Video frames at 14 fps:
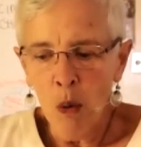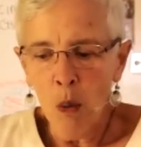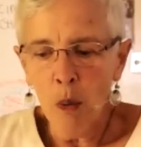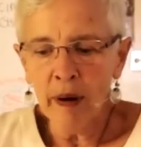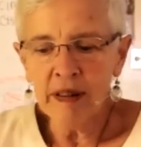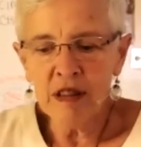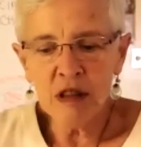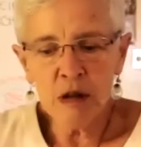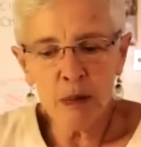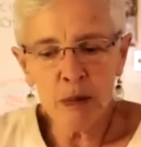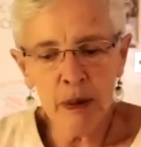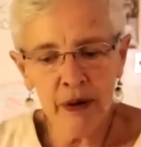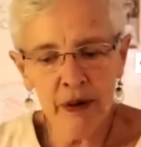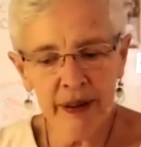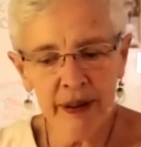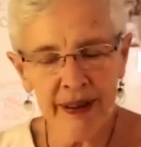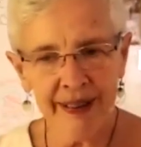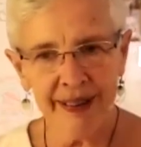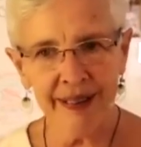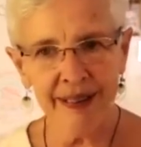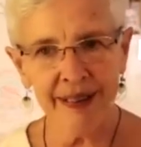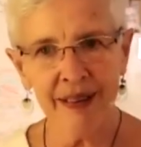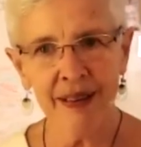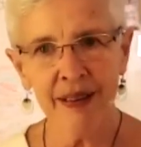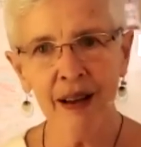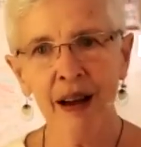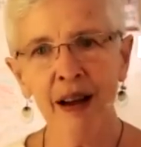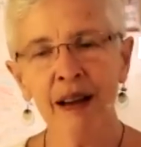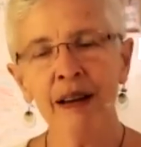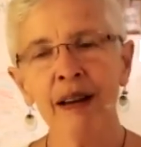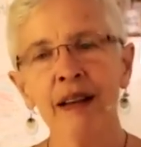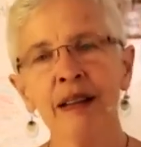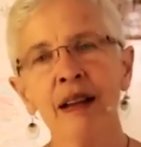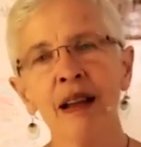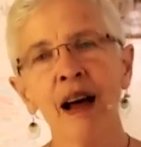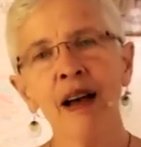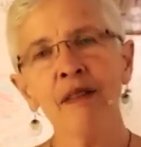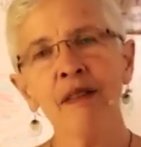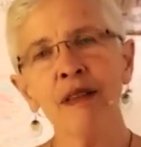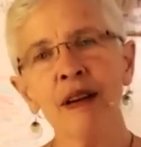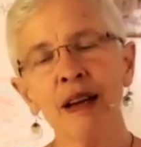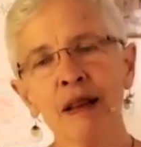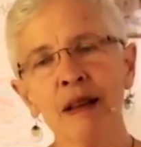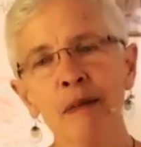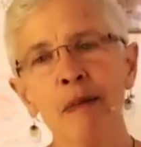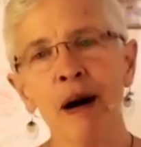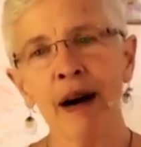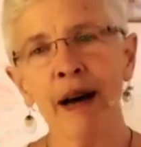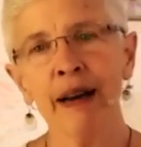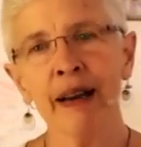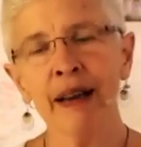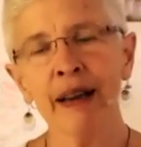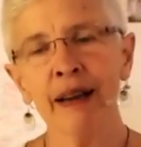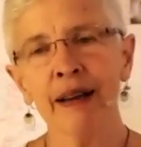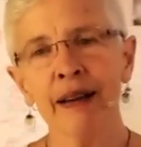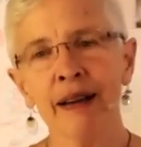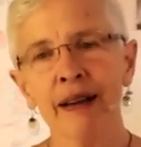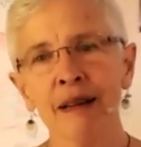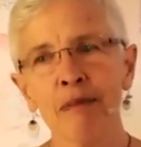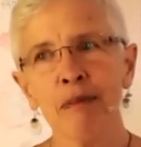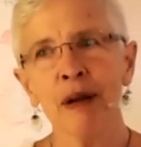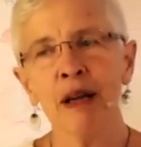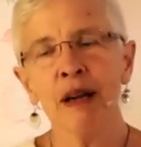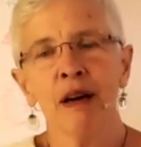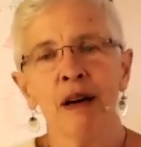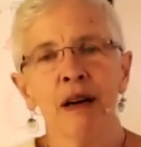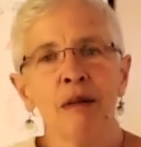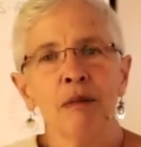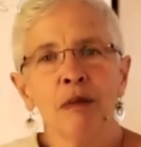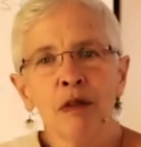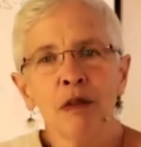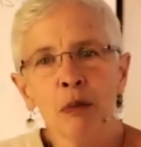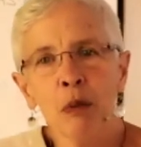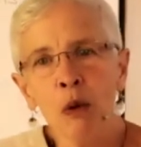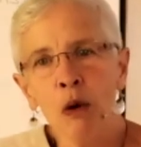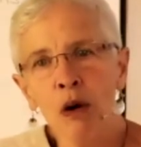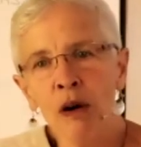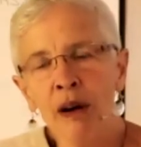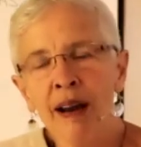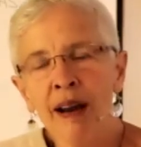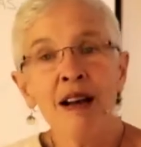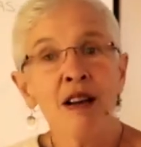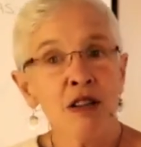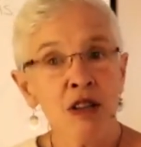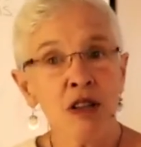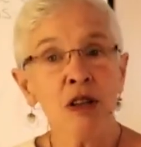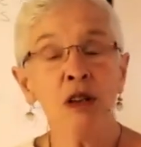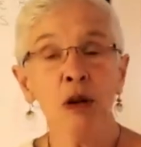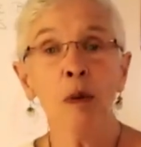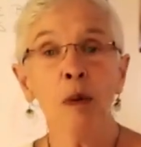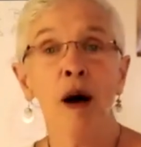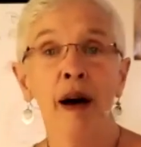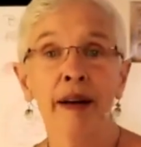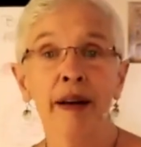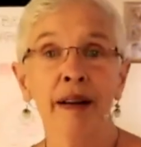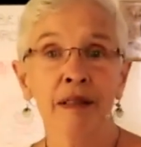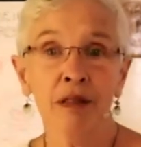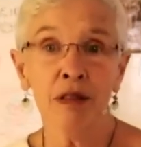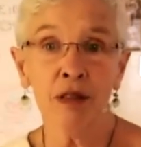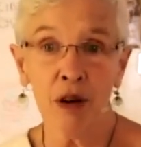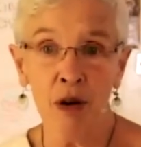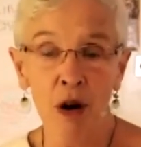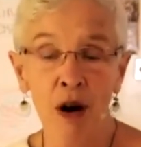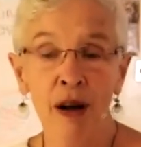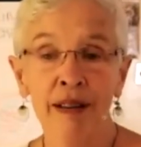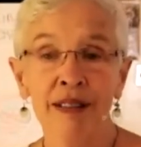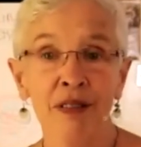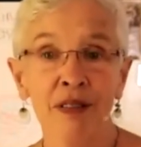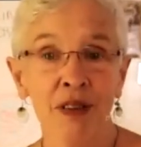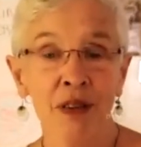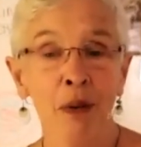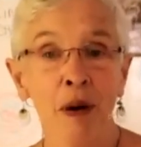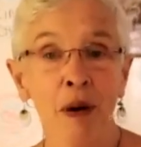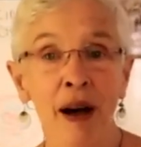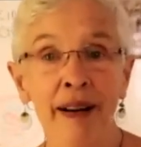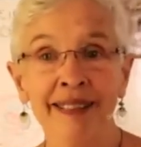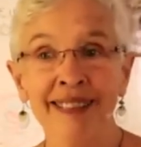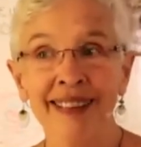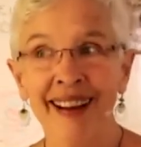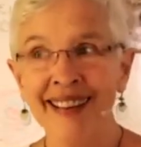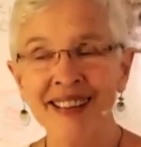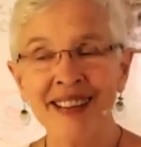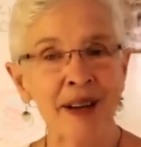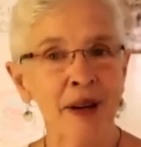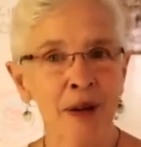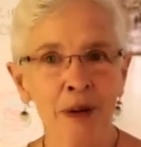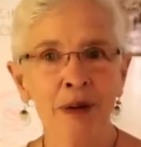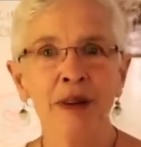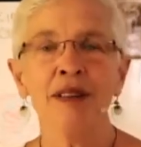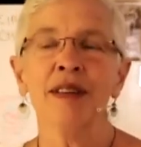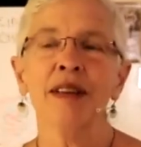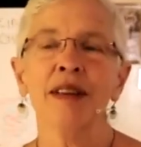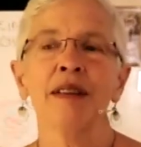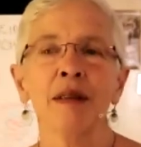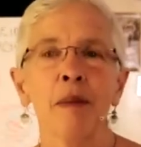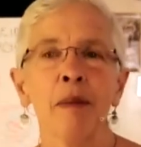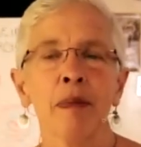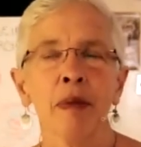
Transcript: when spirit is not enlivening the body, it becomes more sclerotic. It's the cause of sclerotizing illnesses.